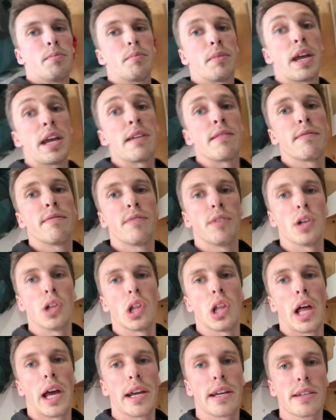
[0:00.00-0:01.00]
8-foot
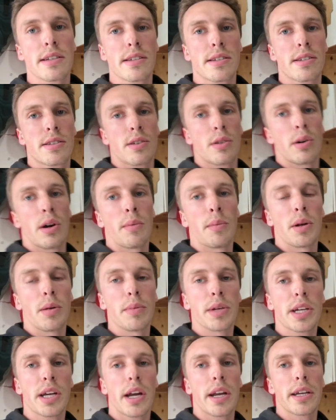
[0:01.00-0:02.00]
lengths, so I'm going to
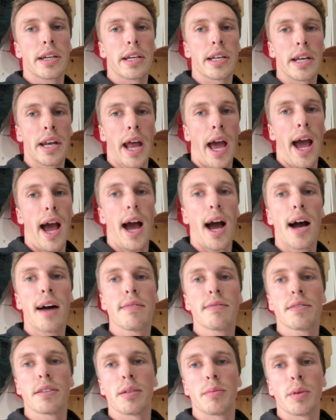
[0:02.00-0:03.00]
be cutting it in
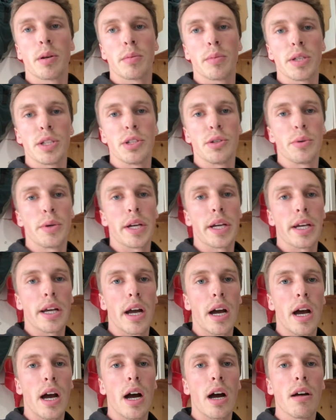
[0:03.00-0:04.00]
half, and I'm going to be doing
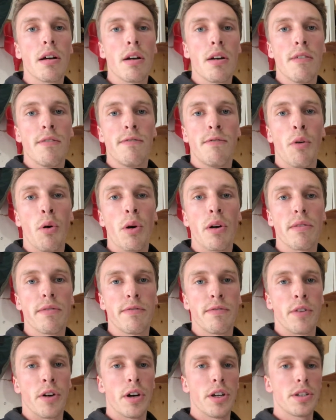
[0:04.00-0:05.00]
4
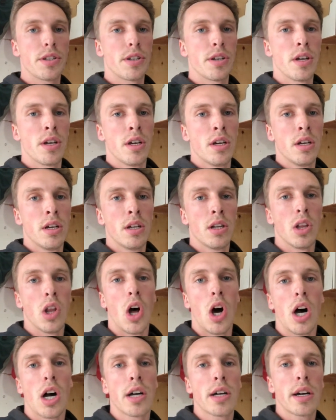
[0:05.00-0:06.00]
foot
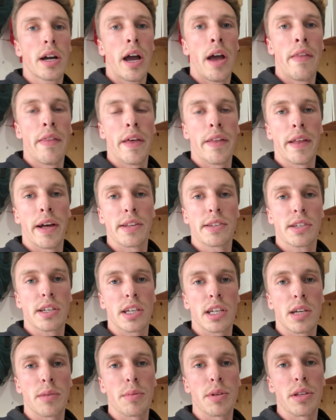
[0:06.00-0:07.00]
long, and then that's going to
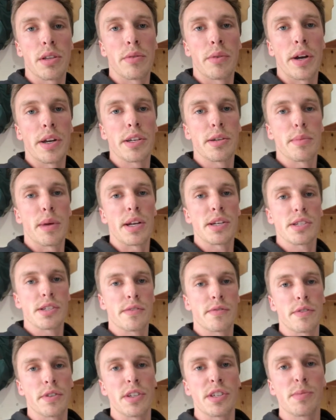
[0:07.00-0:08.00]
give me the right dimensions
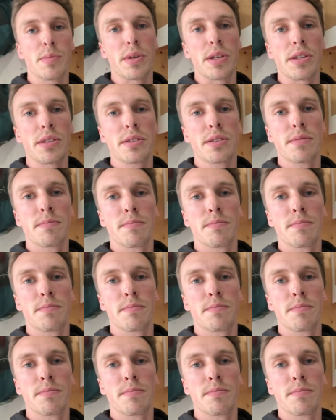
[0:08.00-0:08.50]
for this piece.